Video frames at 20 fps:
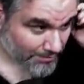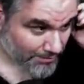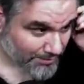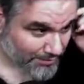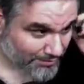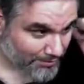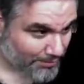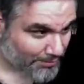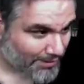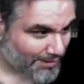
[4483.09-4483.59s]

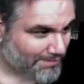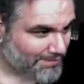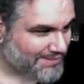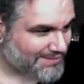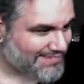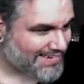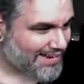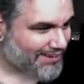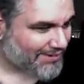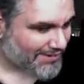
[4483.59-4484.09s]
But the, the problem
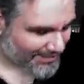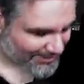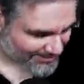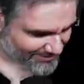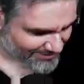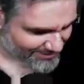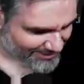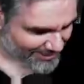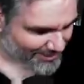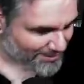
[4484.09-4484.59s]
is now, like,
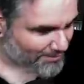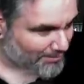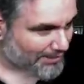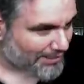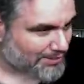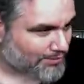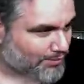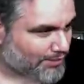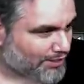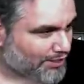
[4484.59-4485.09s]
Psionic
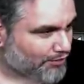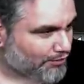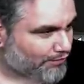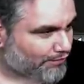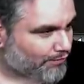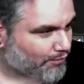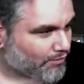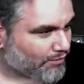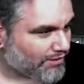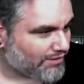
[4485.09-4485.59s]
Blast, we're going to go to
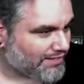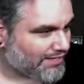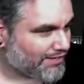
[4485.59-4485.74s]
four,